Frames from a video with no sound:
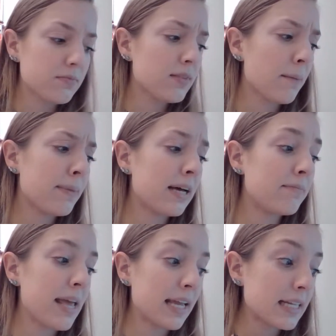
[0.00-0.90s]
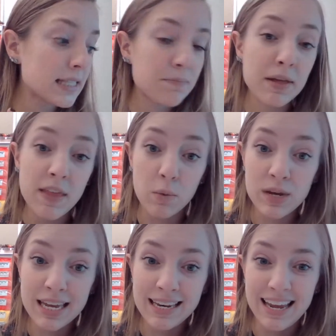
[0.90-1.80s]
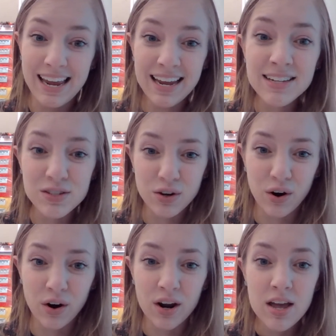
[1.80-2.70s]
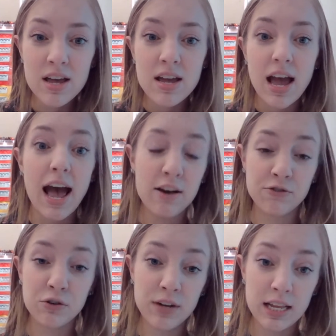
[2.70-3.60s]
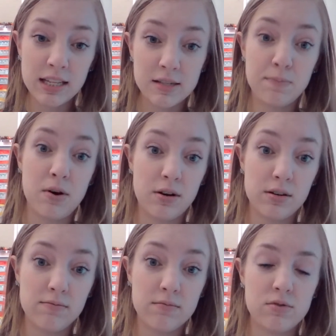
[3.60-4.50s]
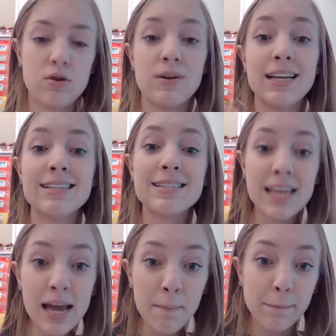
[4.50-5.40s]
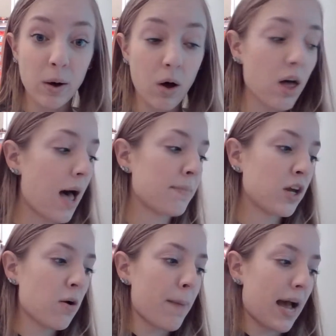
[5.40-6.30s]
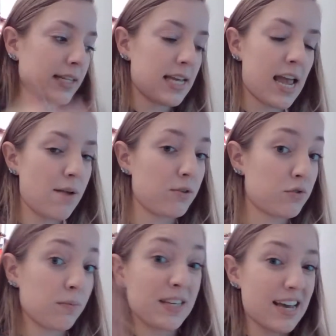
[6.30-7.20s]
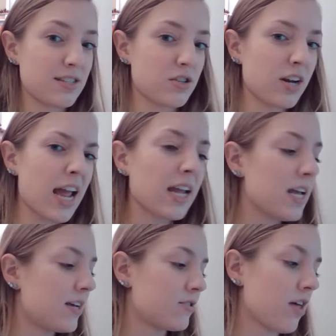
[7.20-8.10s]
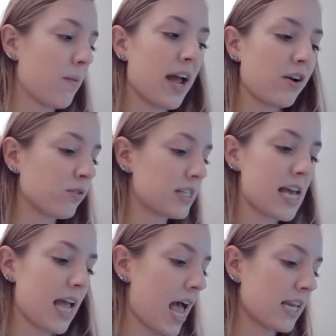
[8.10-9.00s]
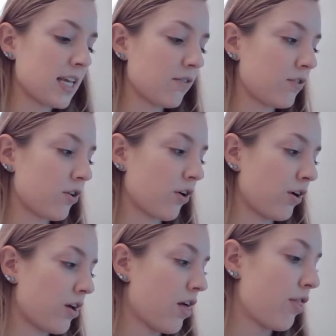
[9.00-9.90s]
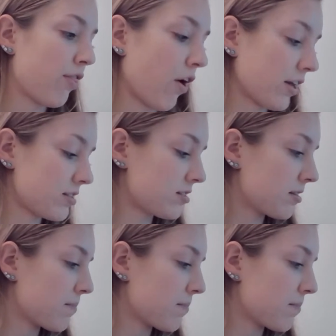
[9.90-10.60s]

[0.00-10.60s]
but make it something that we can answer after reading this book. So an example, I'm going to go back to animals from yesterday, so that way I don't take any of your thoughts.